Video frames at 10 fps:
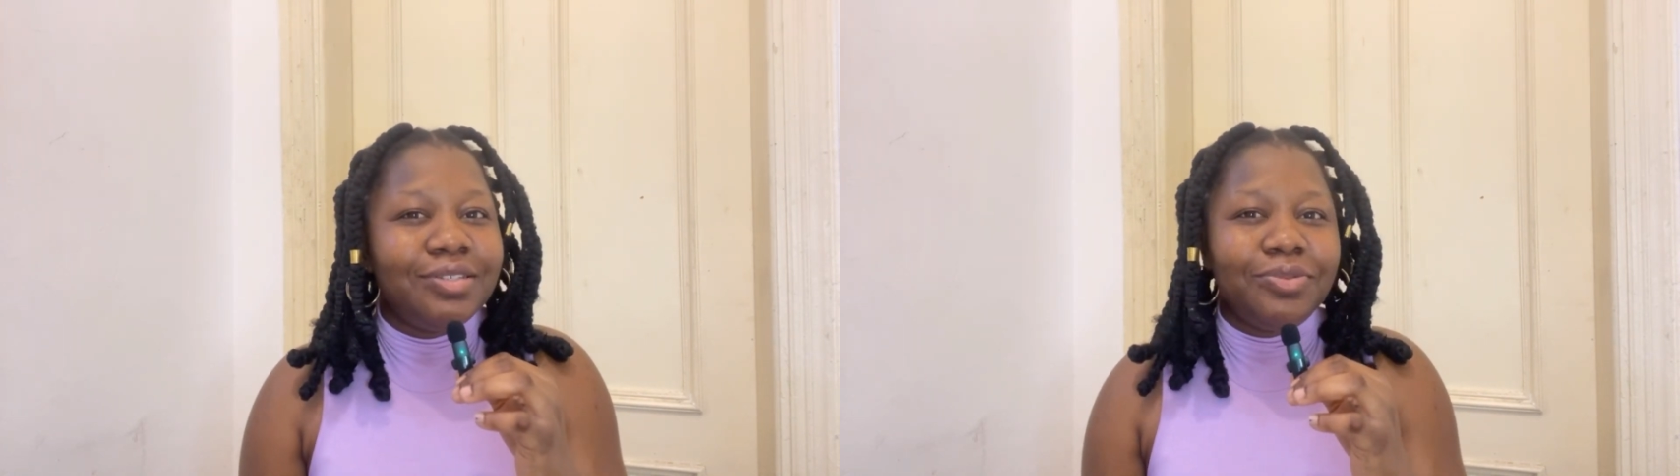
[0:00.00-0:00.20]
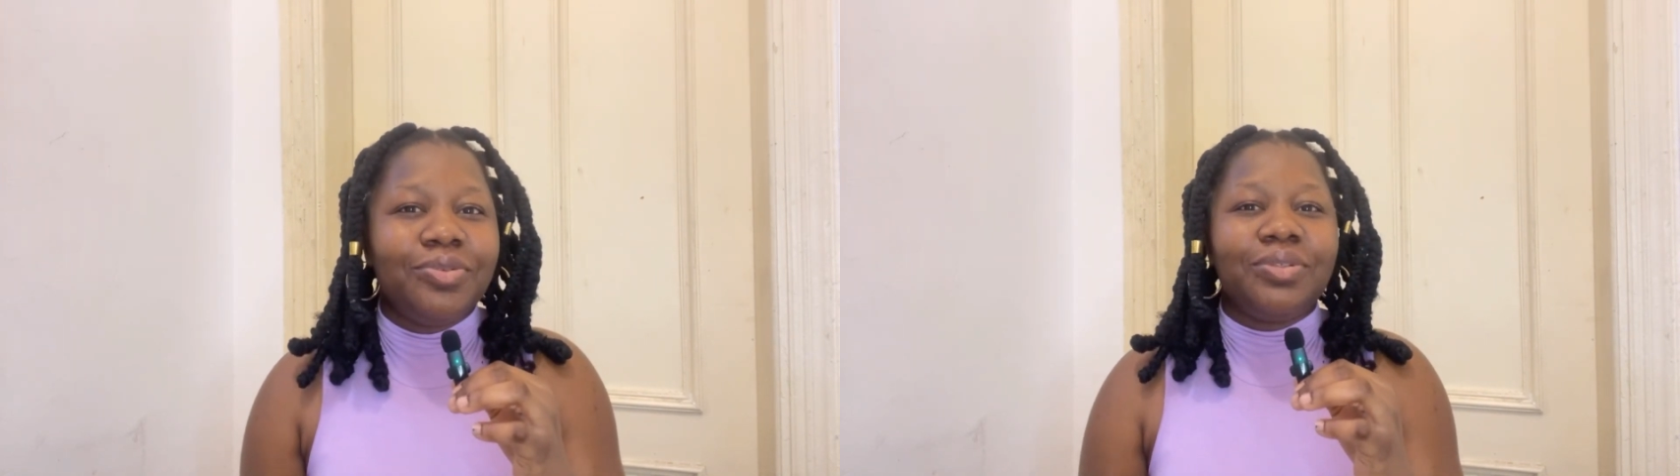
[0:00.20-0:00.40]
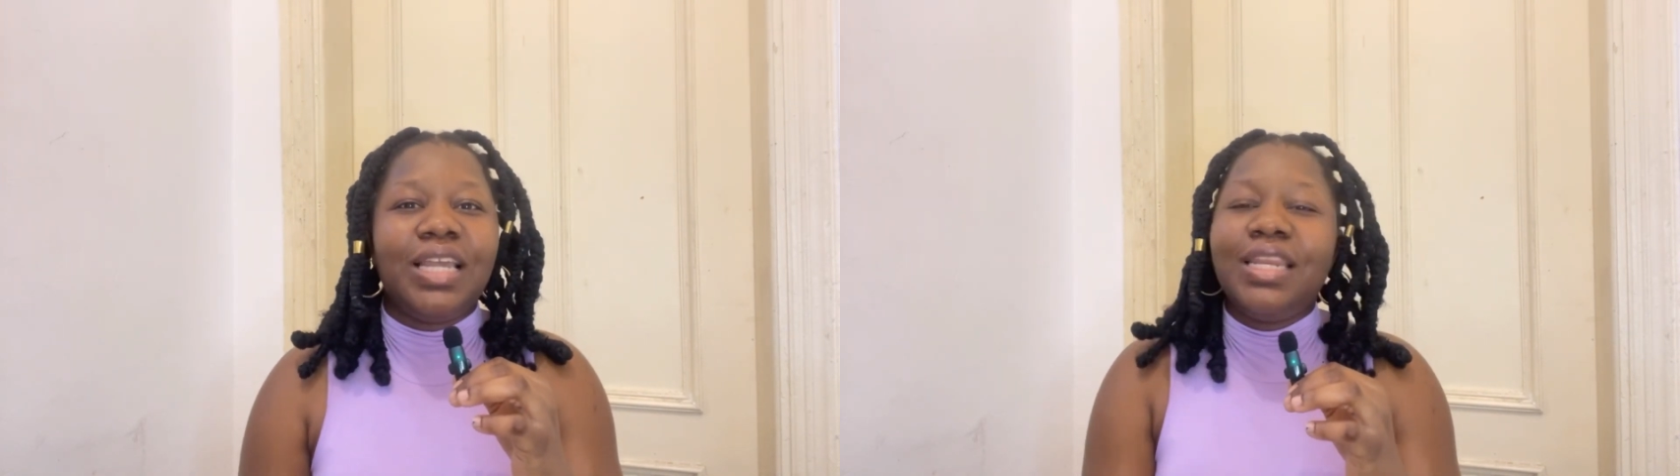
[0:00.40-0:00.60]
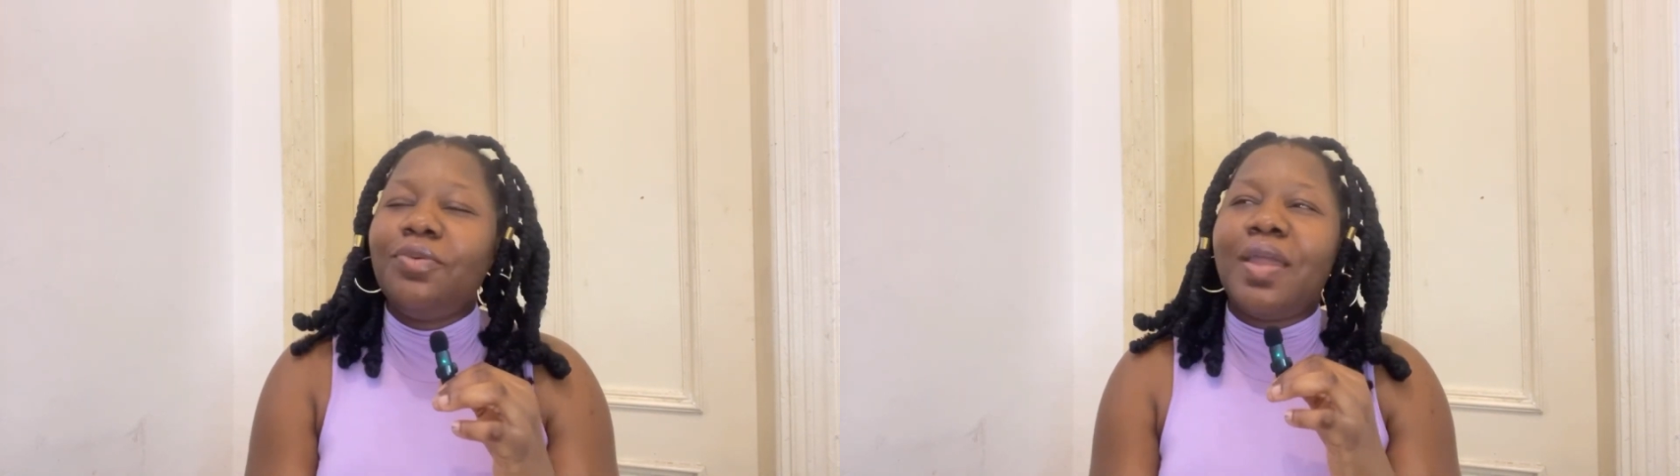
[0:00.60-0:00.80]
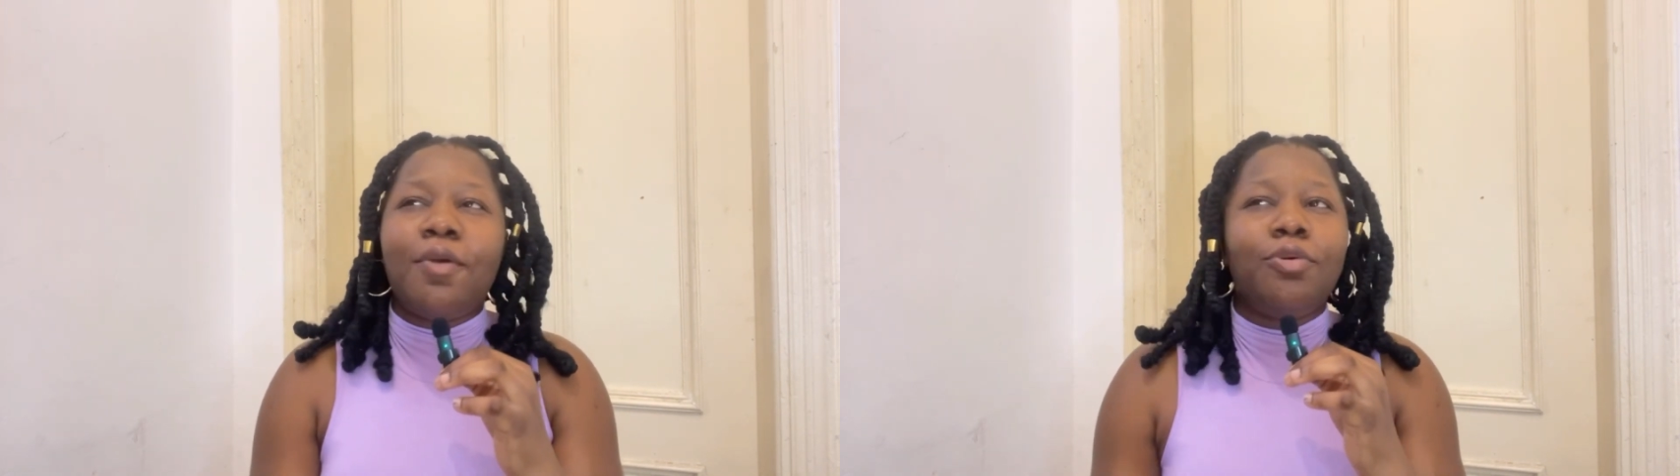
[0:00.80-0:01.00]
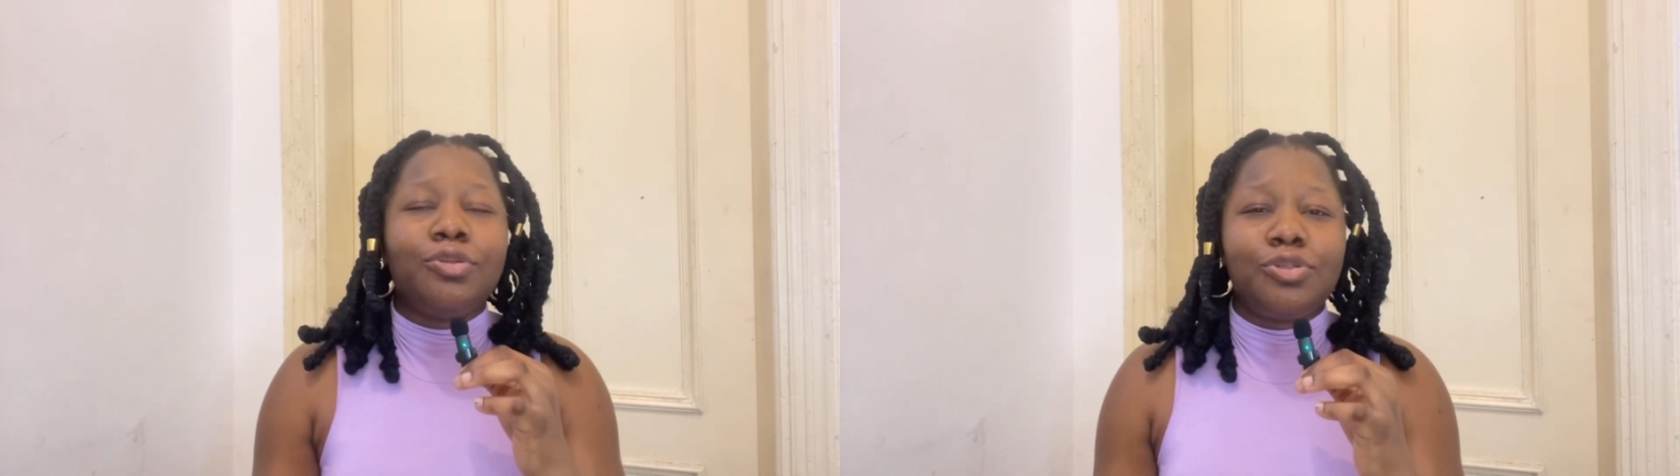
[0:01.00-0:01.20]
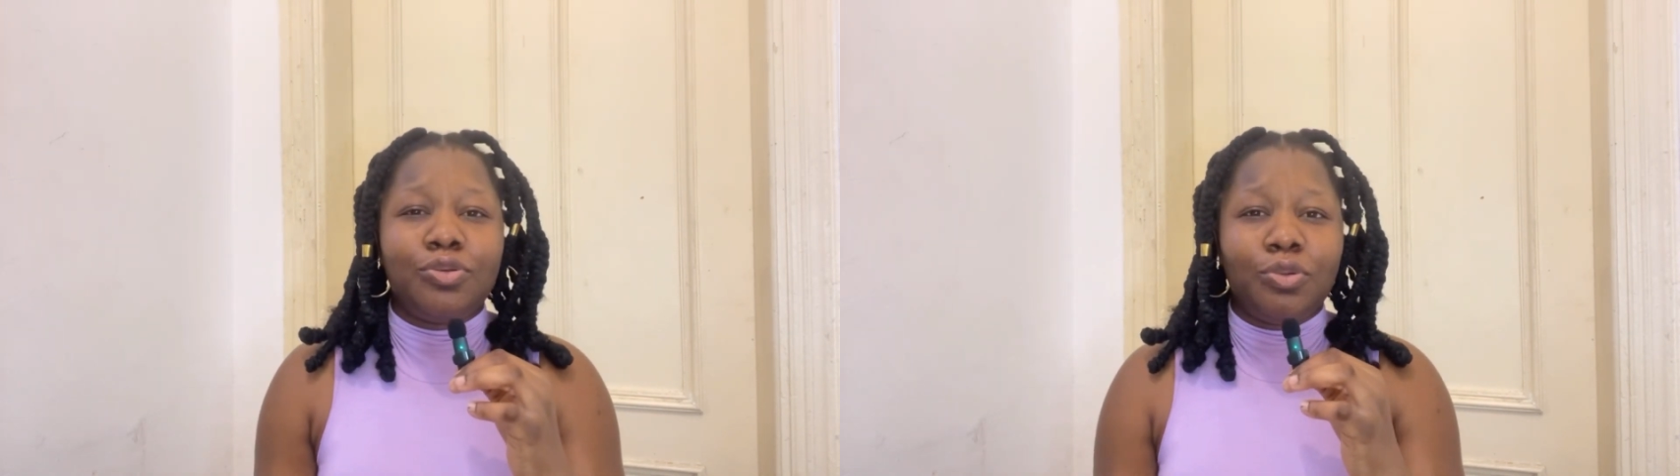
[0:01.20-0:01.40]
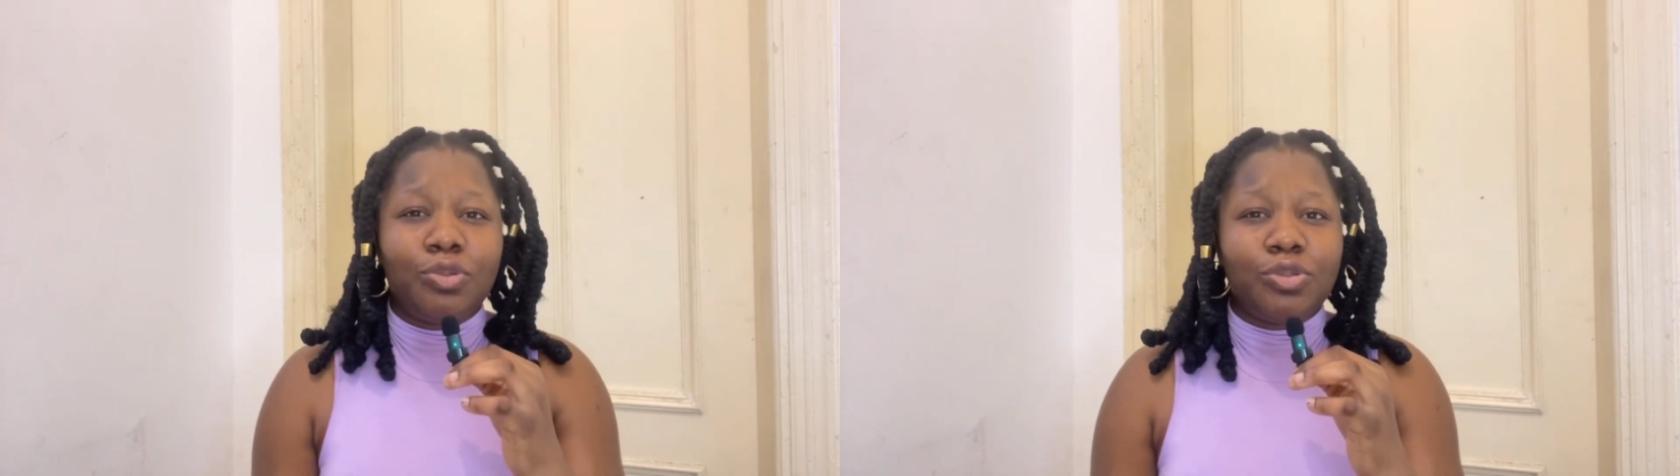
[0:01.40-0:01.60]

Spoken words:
you know, anywhere I want to go